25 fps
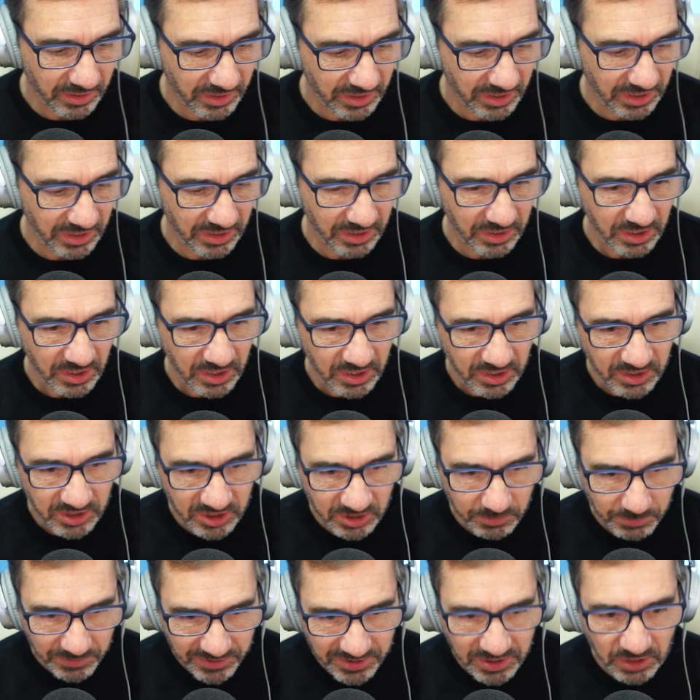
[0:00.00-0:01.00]
the
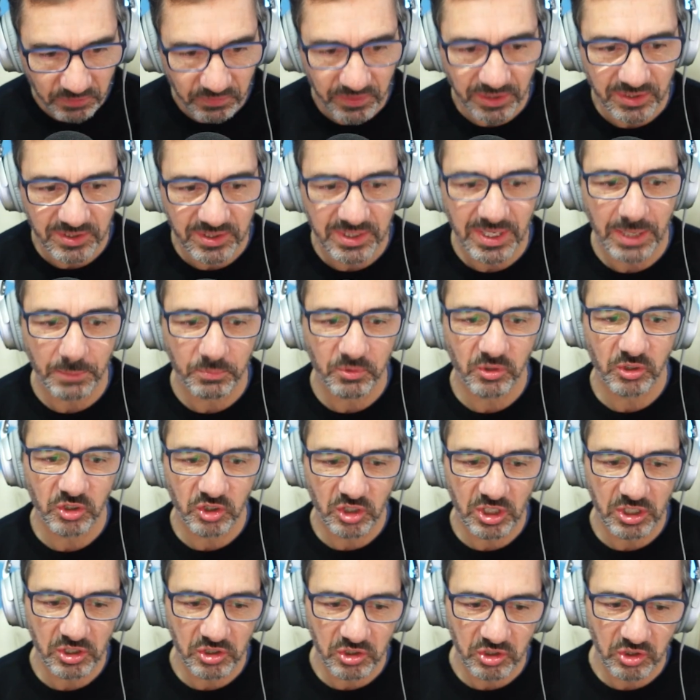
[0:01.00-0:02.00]
specific steps that
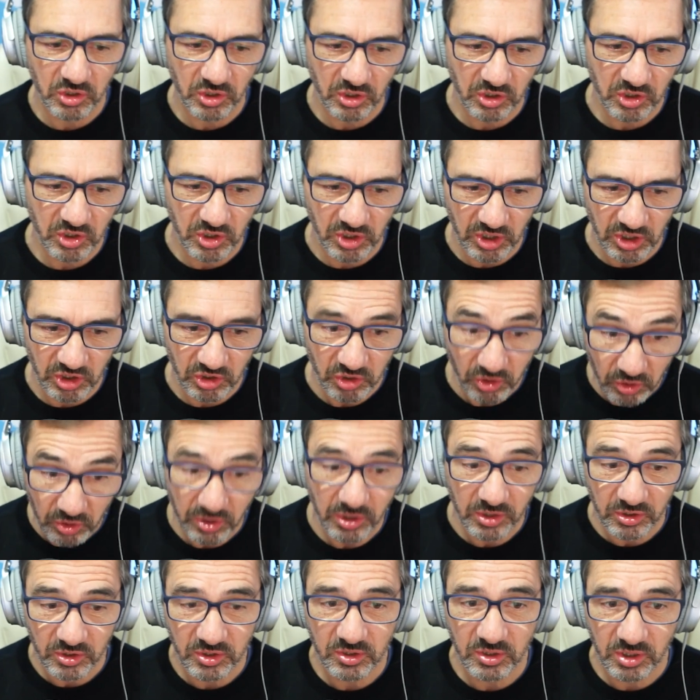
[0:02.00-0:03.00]
she's t- she
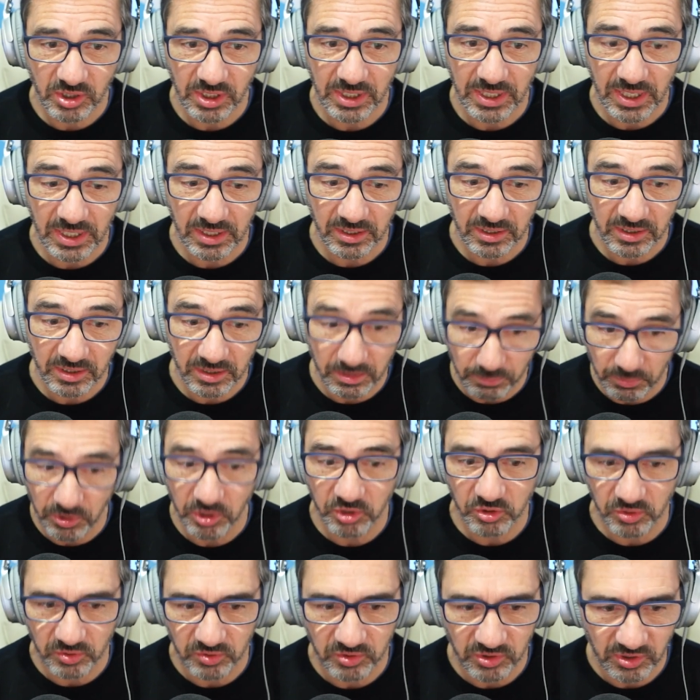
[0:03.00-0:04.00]
took to get
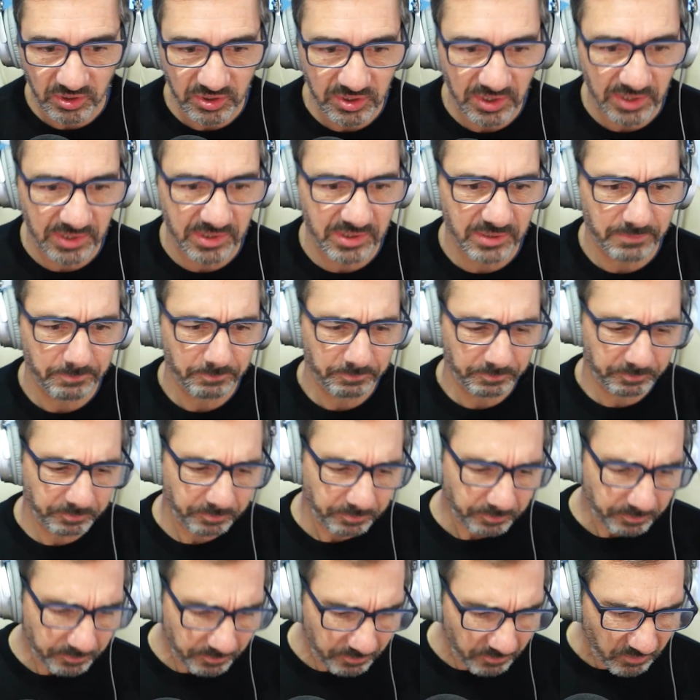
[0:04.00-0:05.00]
commercial success.
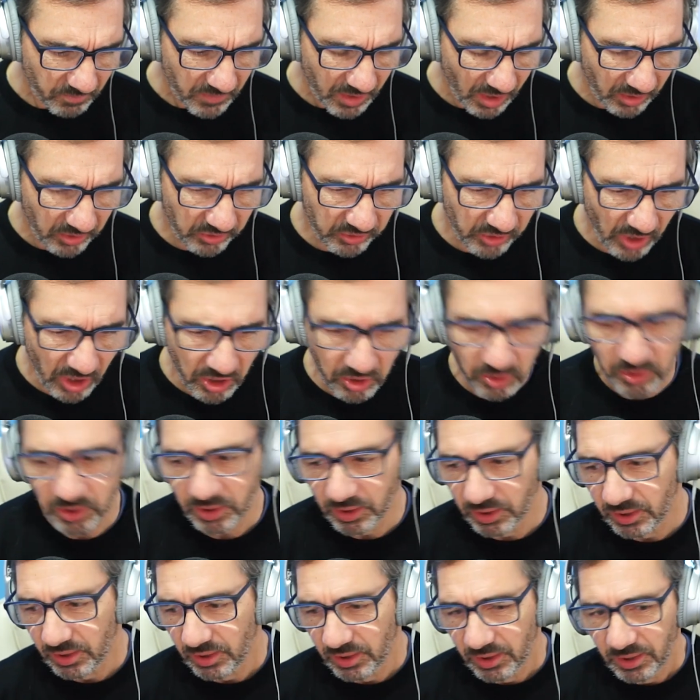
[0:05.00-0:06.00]
So,
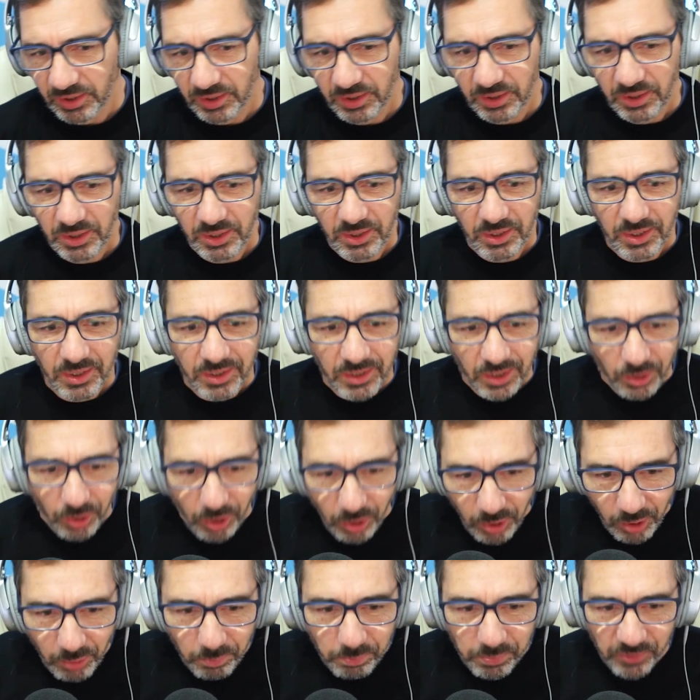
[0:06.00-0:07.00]

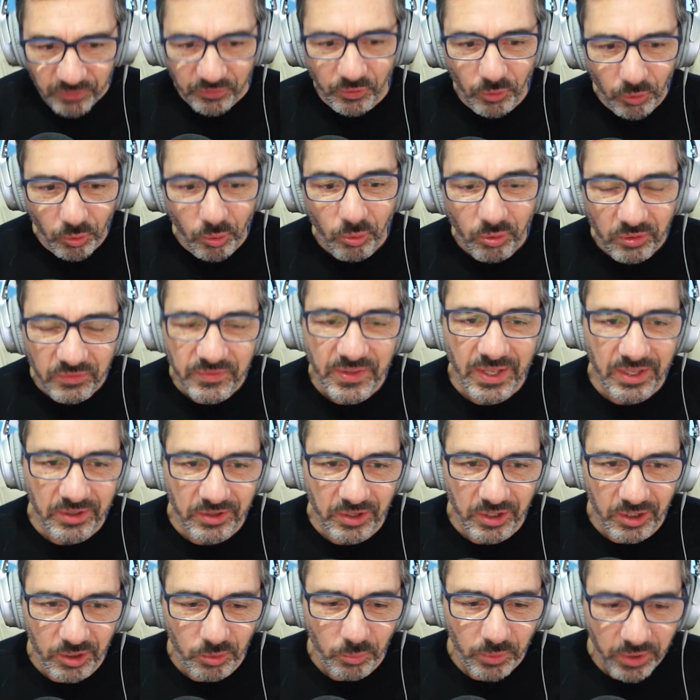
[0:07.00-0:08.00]
before all of that,
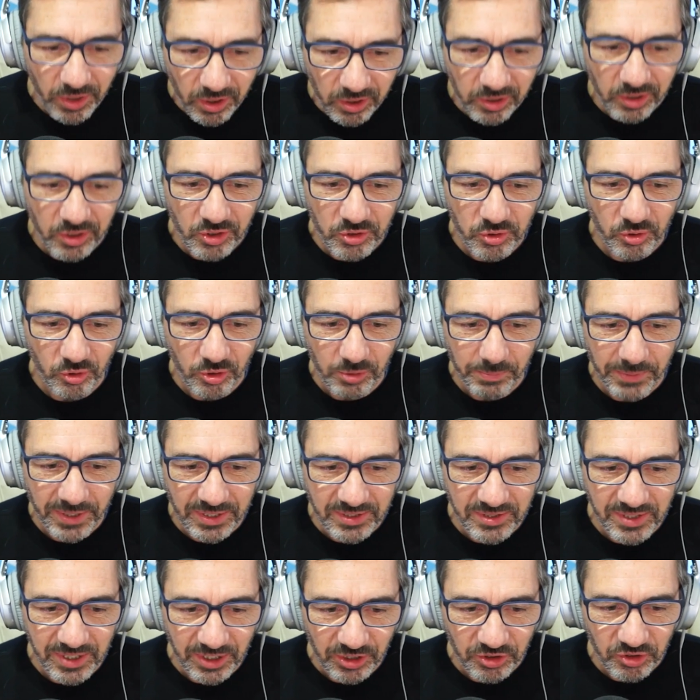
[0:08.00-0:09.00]
though, we are going to talk
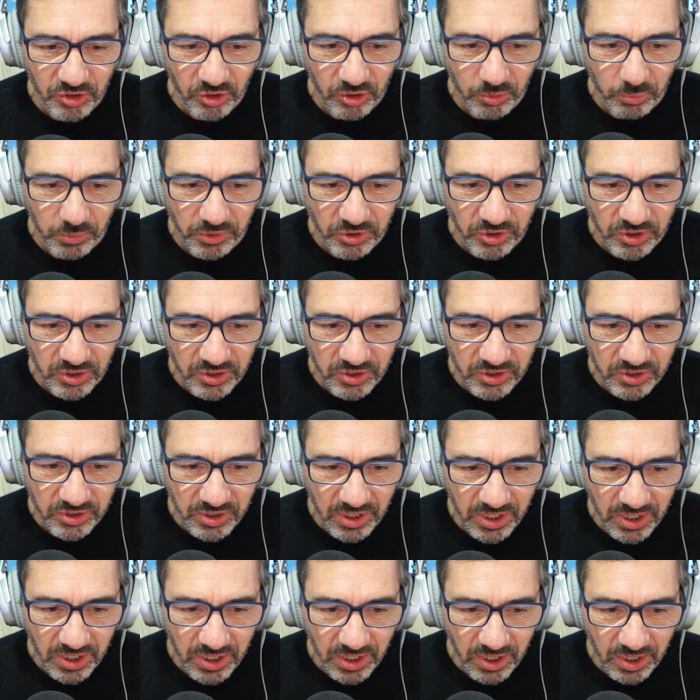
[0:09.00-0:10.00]
about TikTok, which is
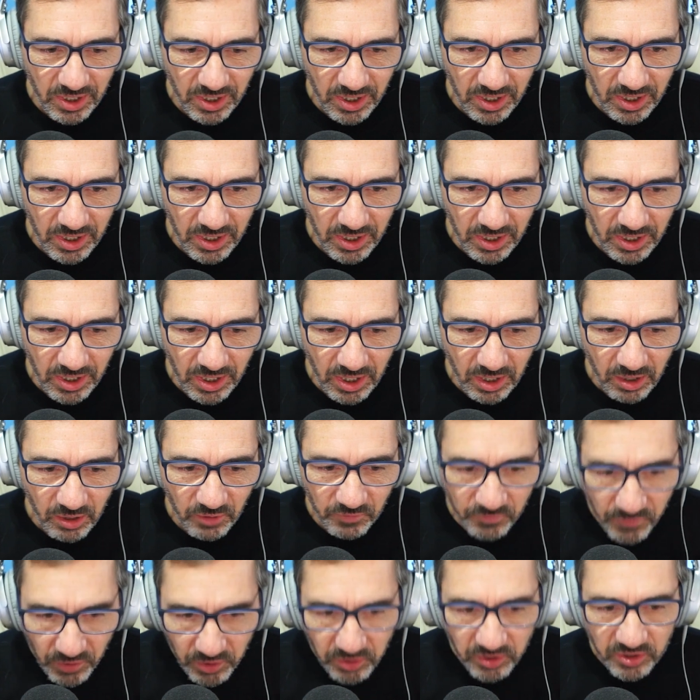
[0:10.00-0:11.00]
uh, uh, our
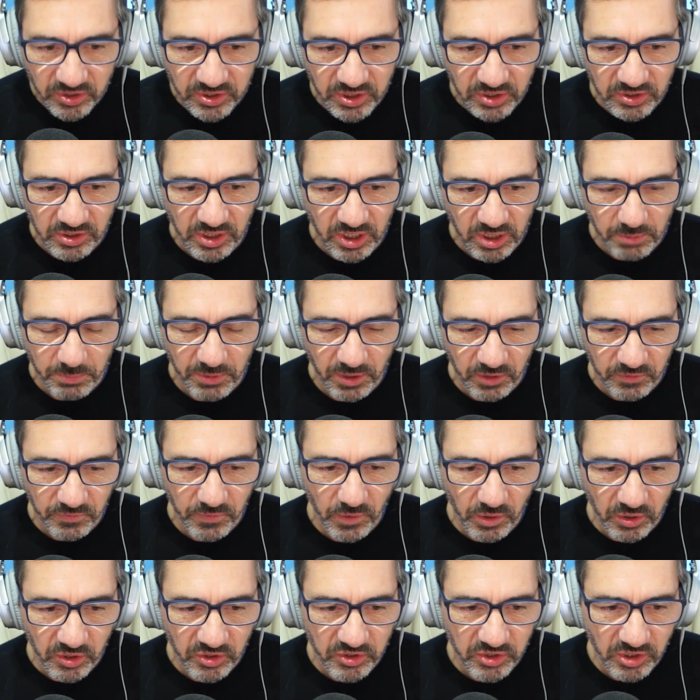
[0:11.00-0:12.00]
focus. It's going to be our
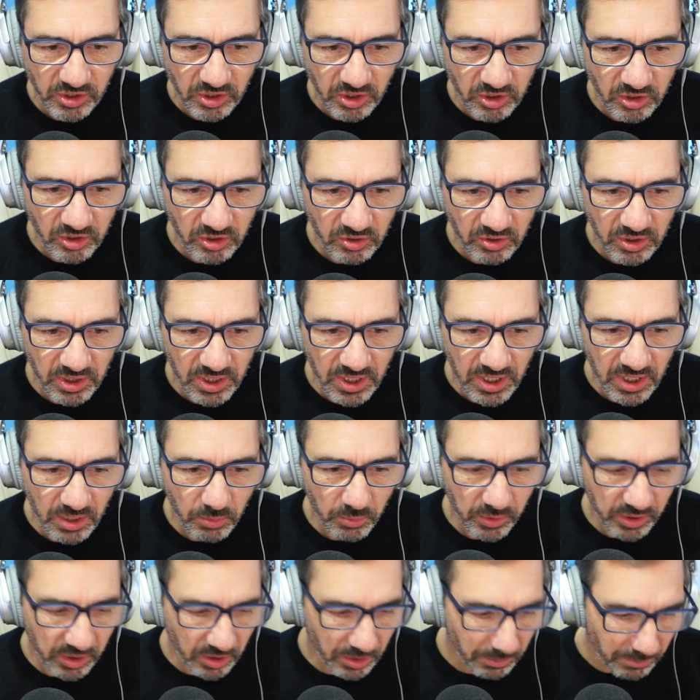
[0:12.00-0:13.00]
focus in the new year.
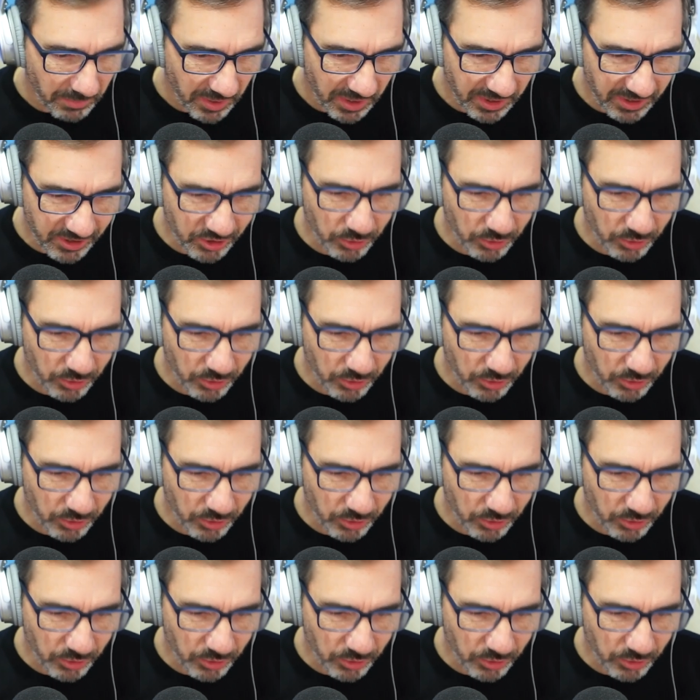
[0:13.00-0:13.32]
We're going to make